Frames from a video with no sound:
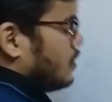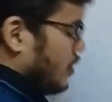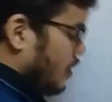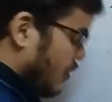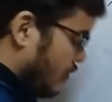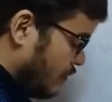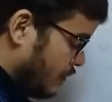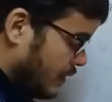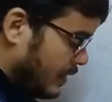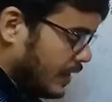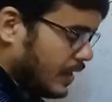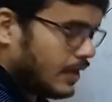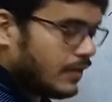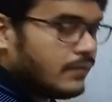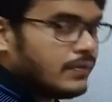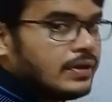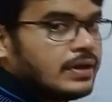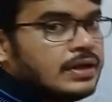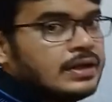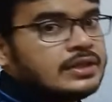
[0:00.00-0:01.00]
of
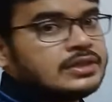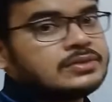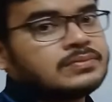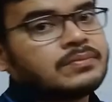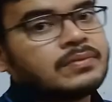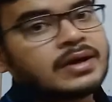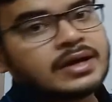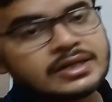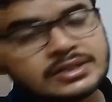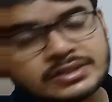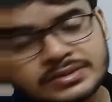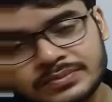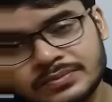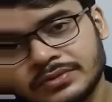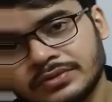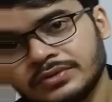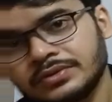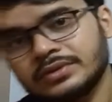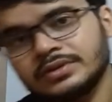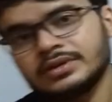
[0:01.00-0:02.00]
gravel is much
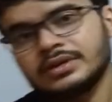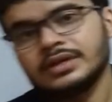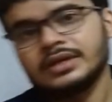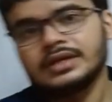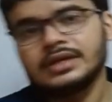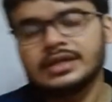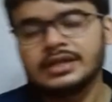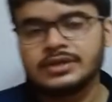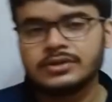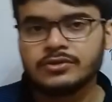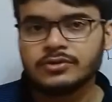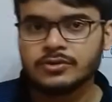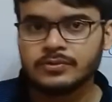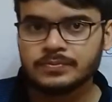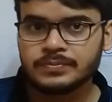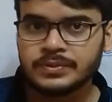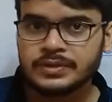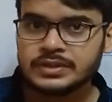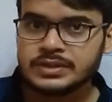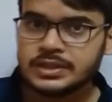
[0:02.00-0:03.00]
more in
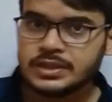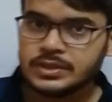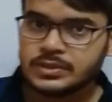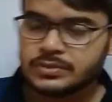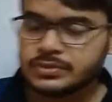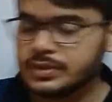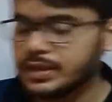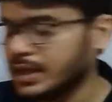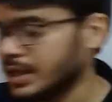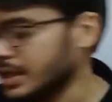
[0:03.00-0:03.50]
comparison to